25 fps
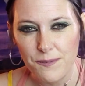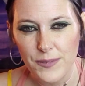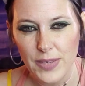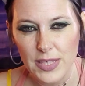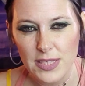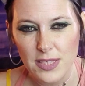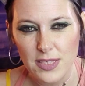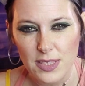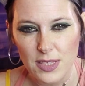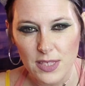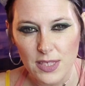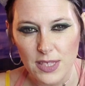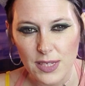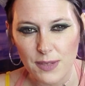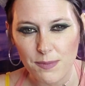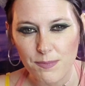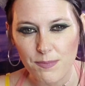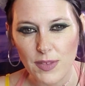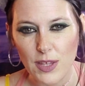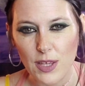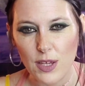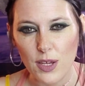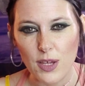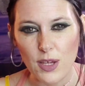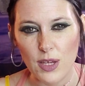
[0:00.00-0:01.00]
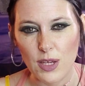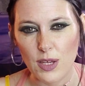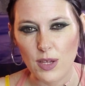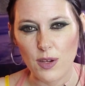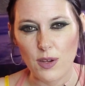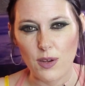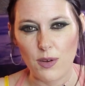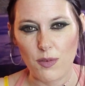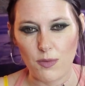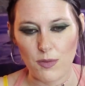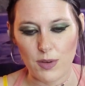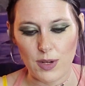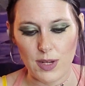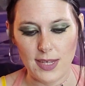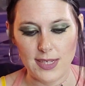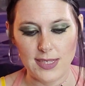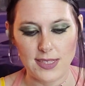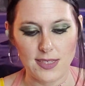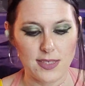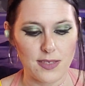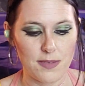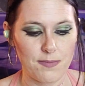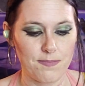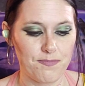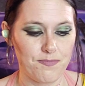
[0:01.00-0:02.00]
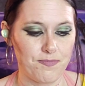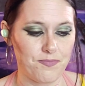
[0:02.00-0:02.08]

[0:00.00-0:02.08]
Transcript: physically. All right.